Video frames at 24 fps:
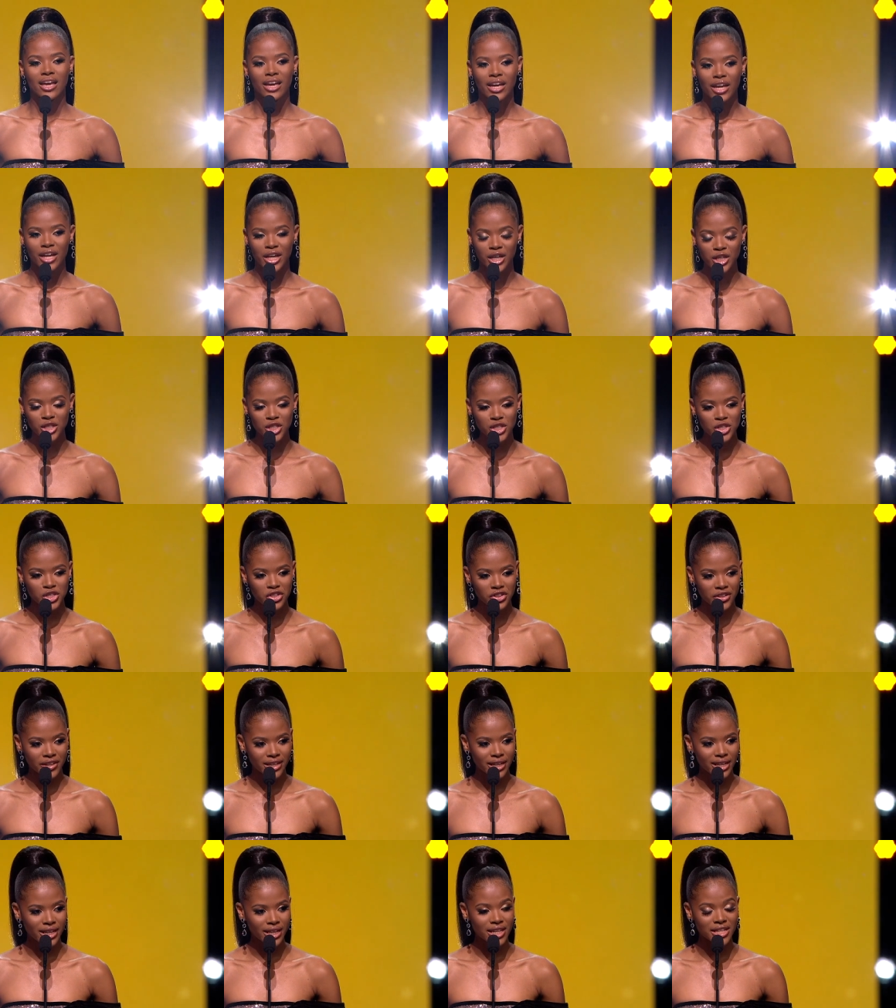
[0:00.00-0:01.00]

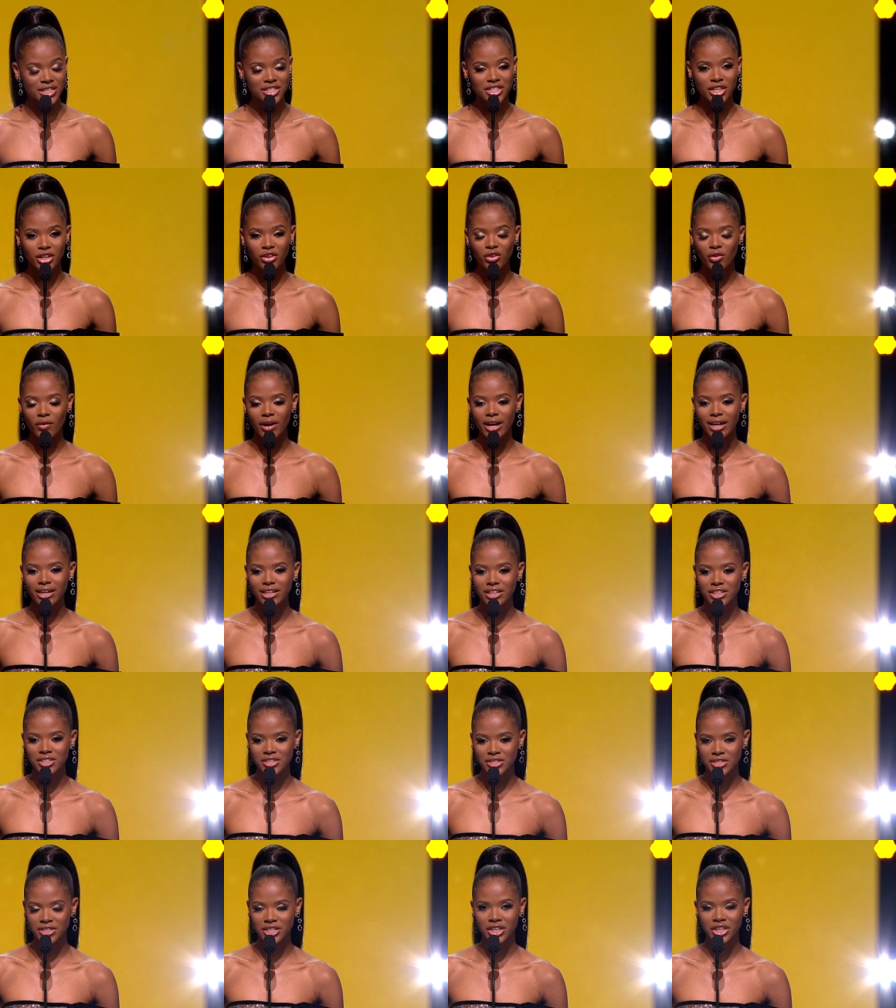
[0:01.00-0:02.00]
History is the
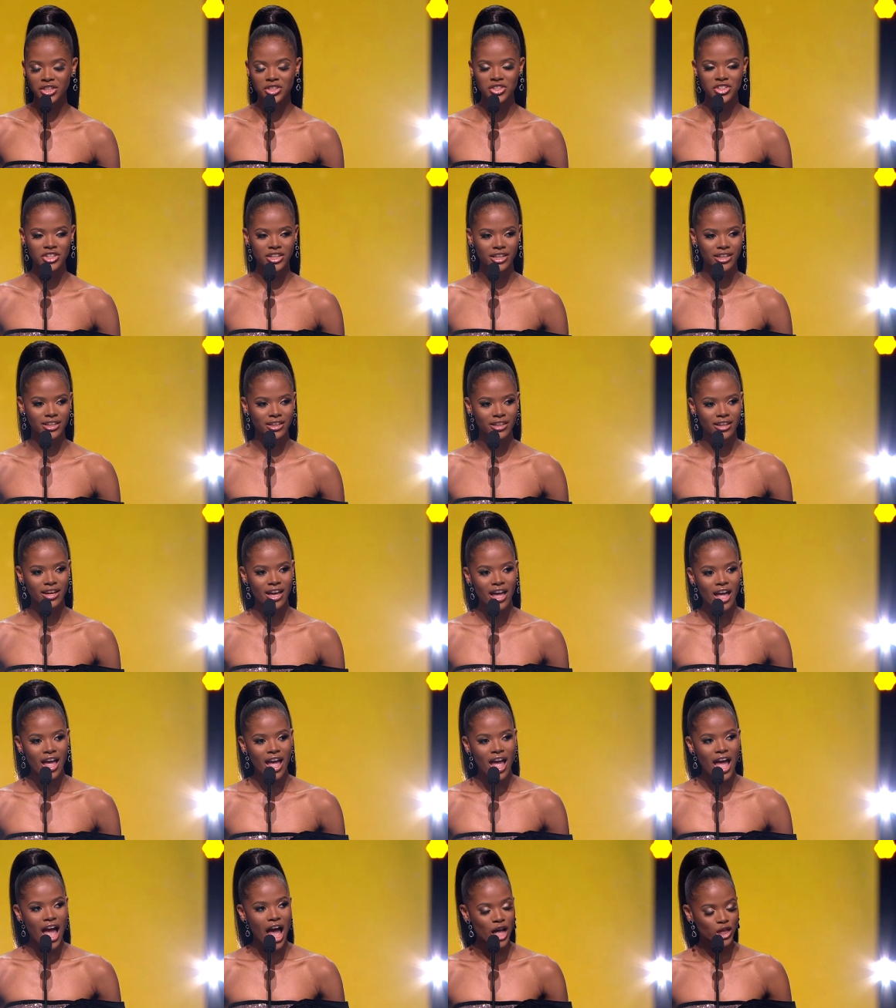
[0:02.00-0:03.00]
greatest teacher,
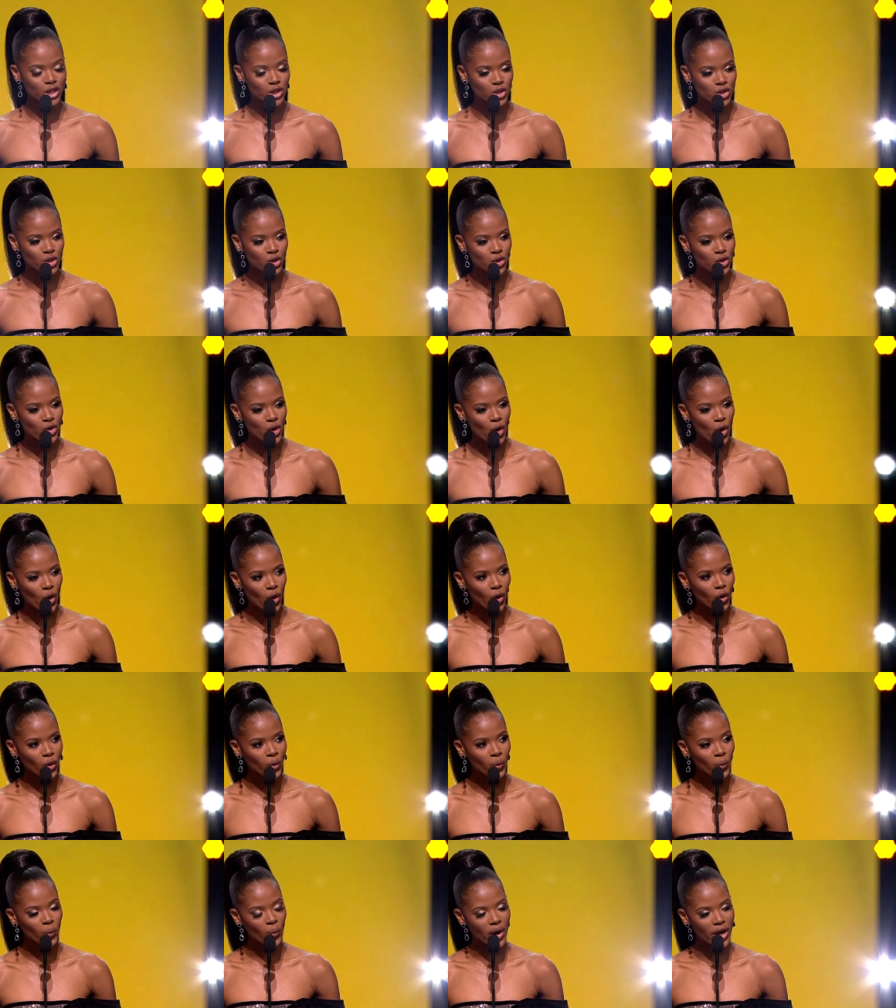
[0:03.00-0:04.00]
and to
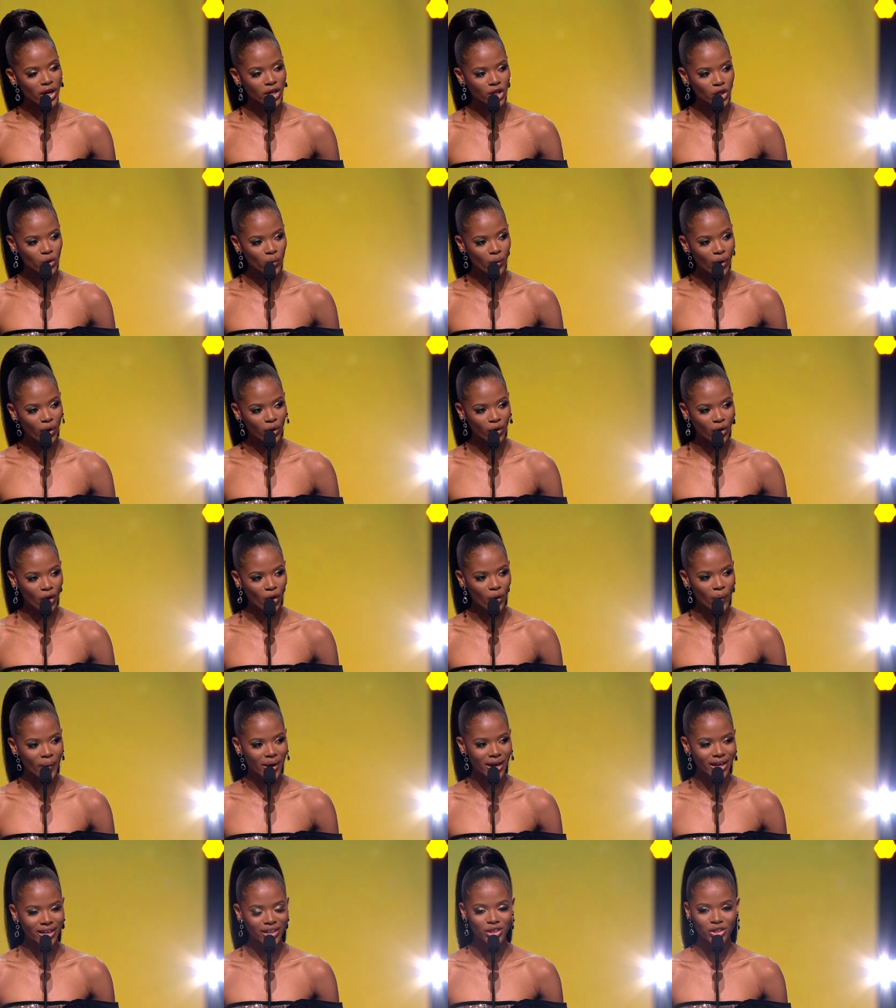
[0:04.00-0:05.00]
know where you are
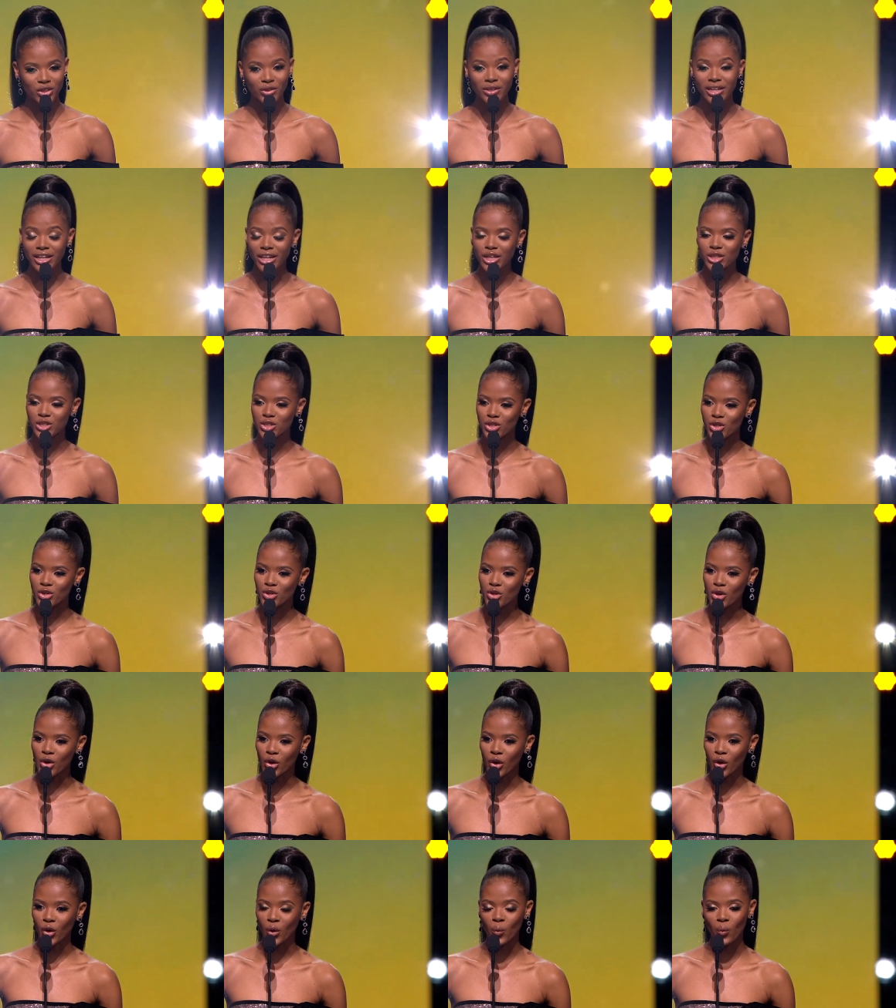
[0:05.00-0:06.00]
going, you need to
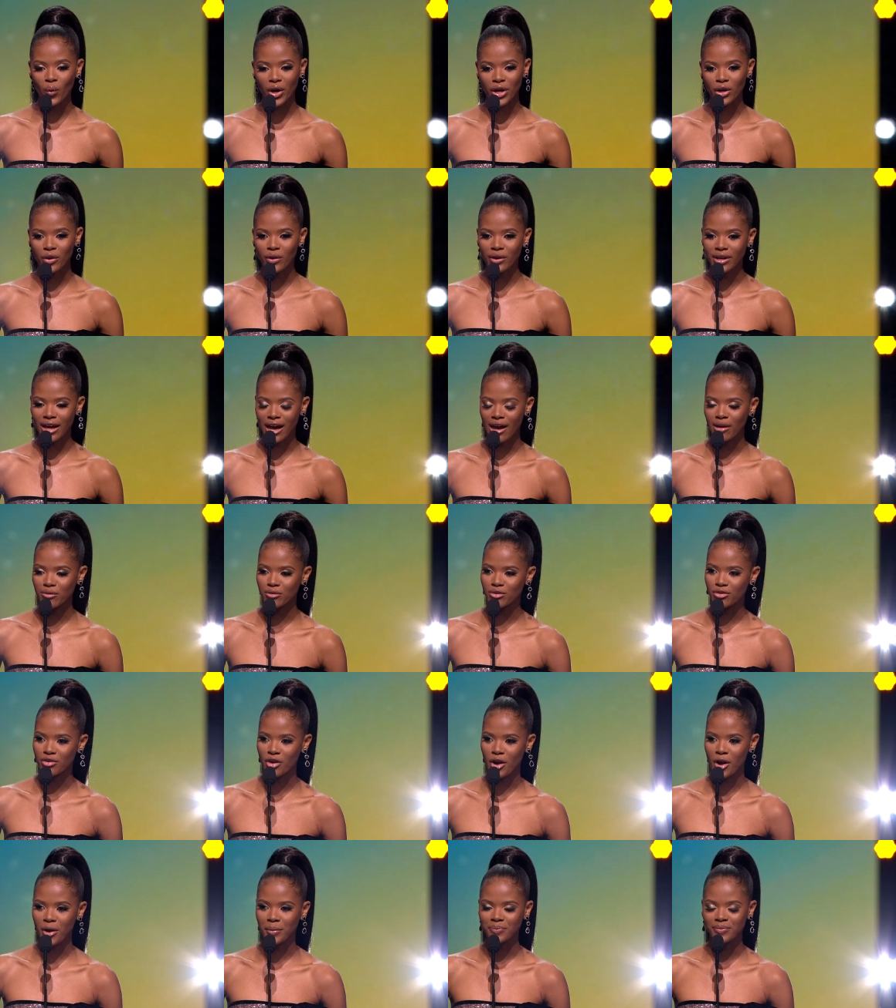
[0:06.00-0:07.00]
know where you come
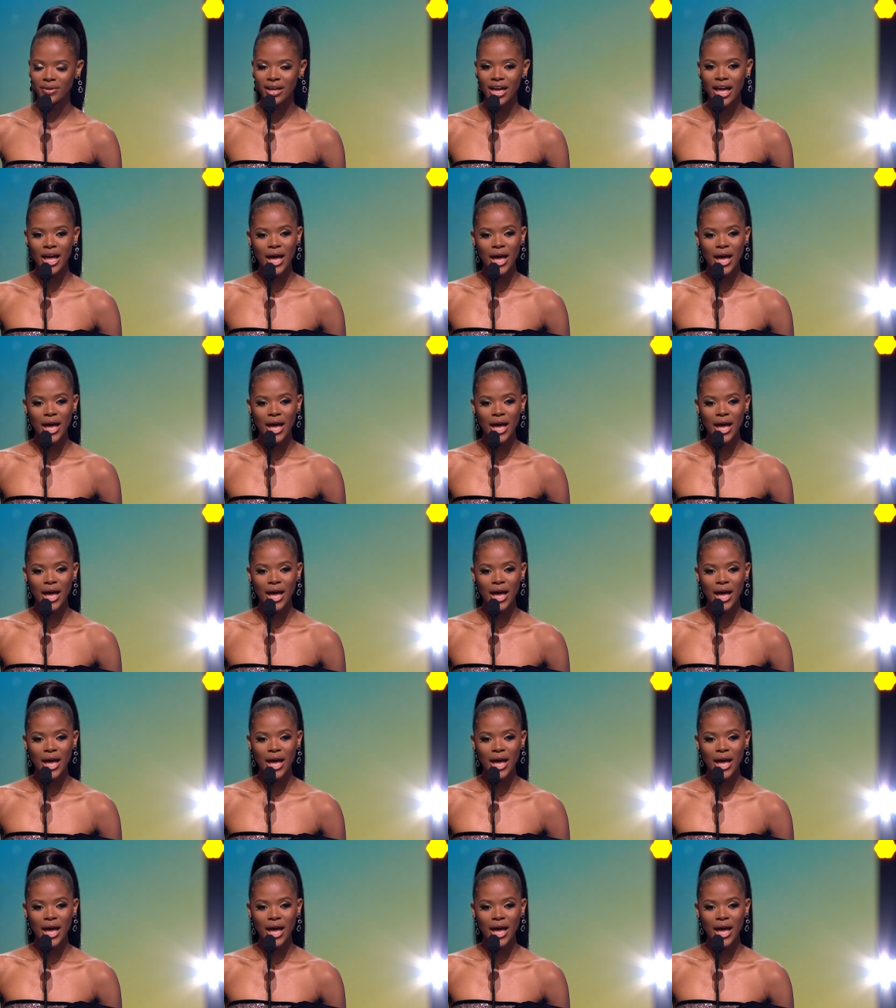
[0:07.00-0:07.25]
from.